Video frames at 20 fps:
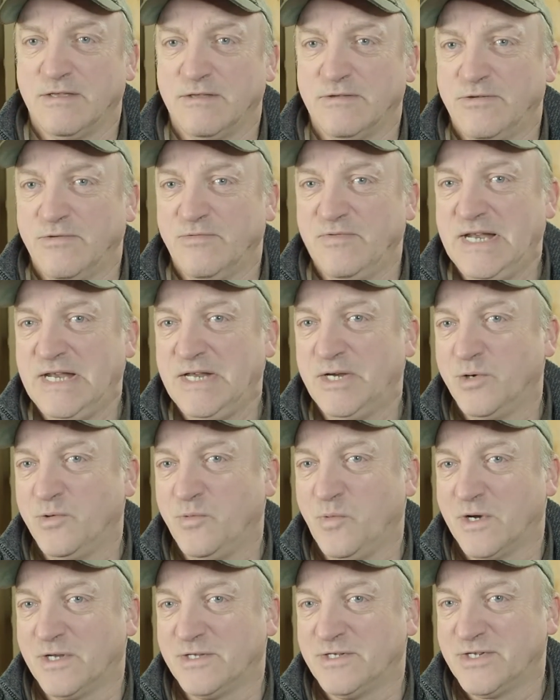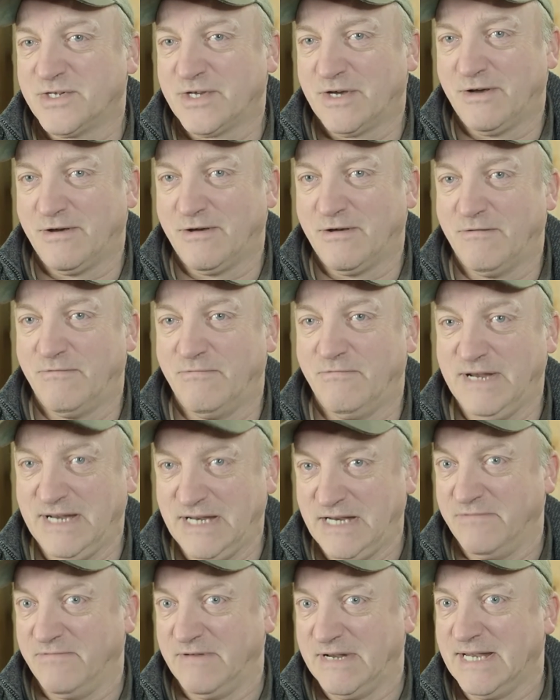the really good ones are
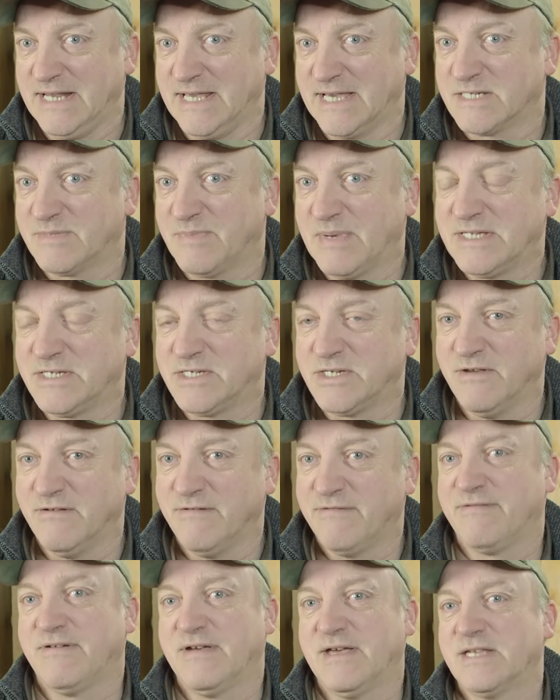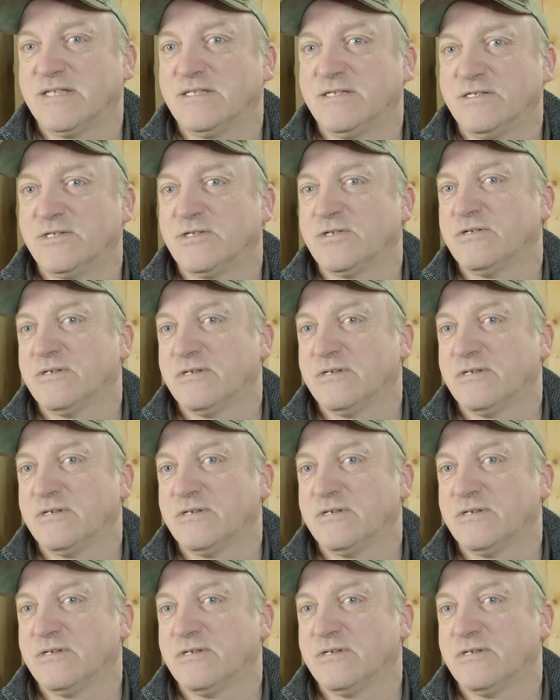really expensive, and